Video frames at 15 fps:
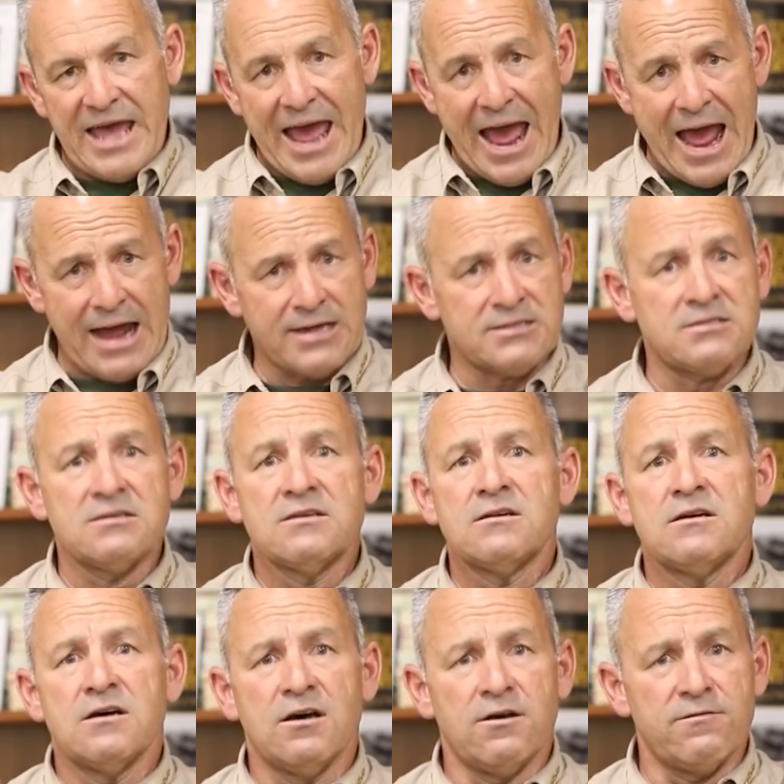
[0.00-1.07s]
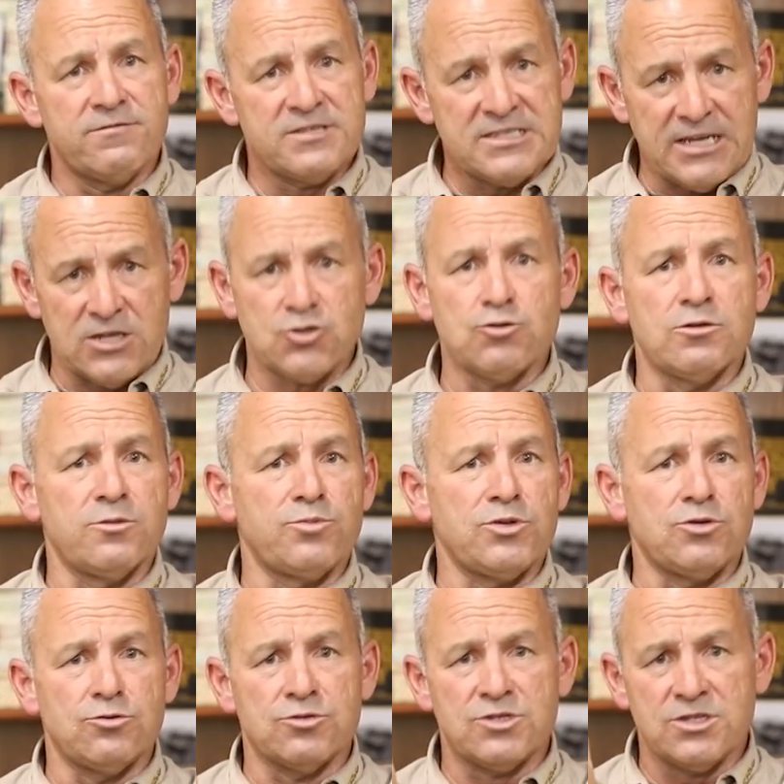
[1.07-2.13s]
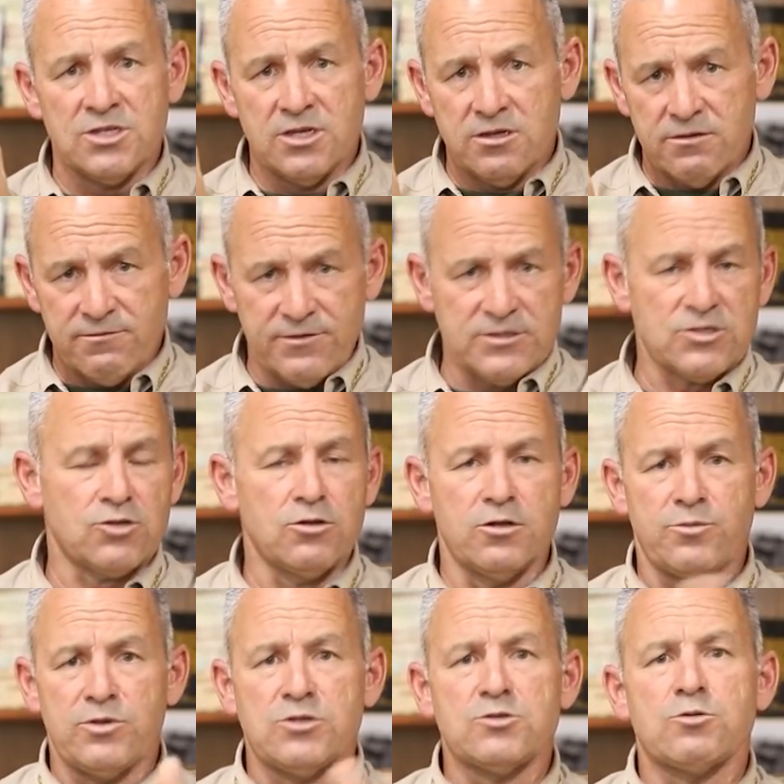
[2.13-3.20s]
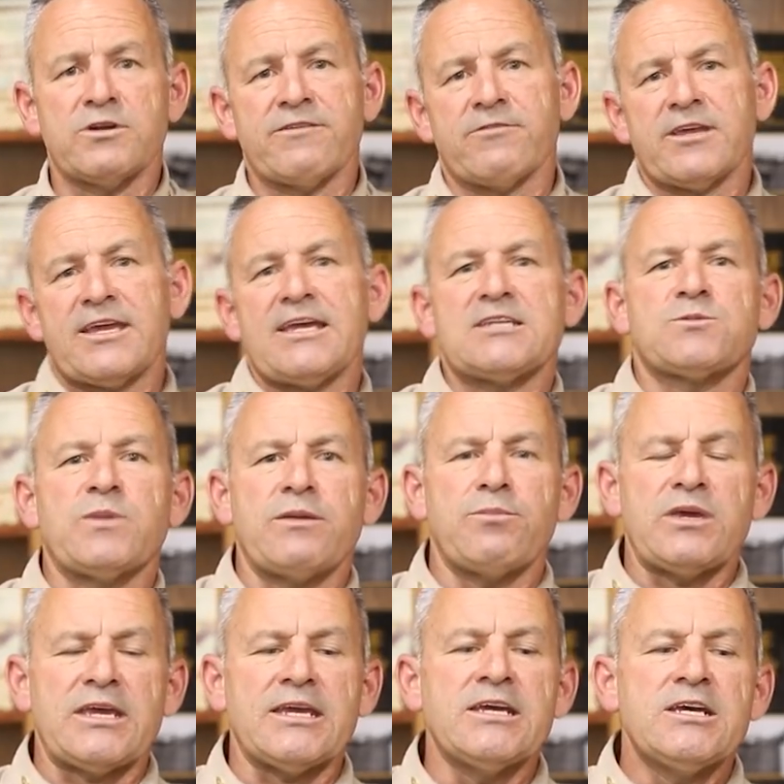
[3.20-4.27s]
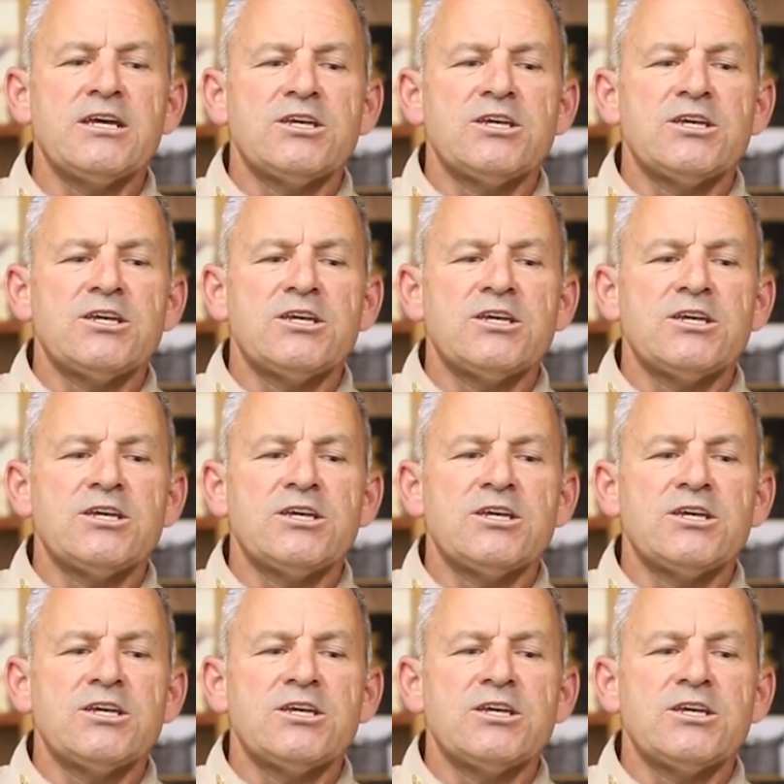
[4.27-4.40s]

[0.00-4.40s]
act of sexual abuse, physical abuse, whatever the case may be.